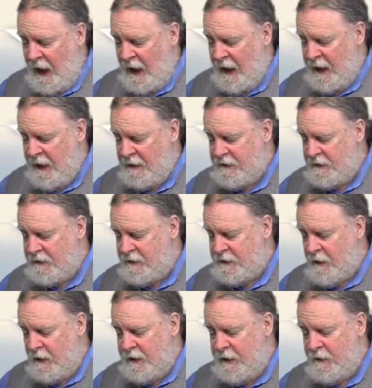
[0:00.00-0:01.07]
us going to
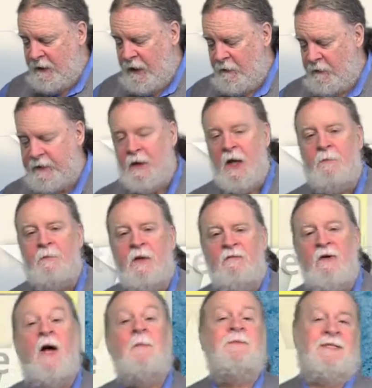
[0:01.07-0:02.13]
start here now with a couple of
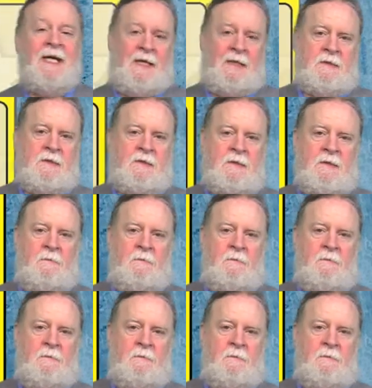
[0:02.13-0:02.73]
updates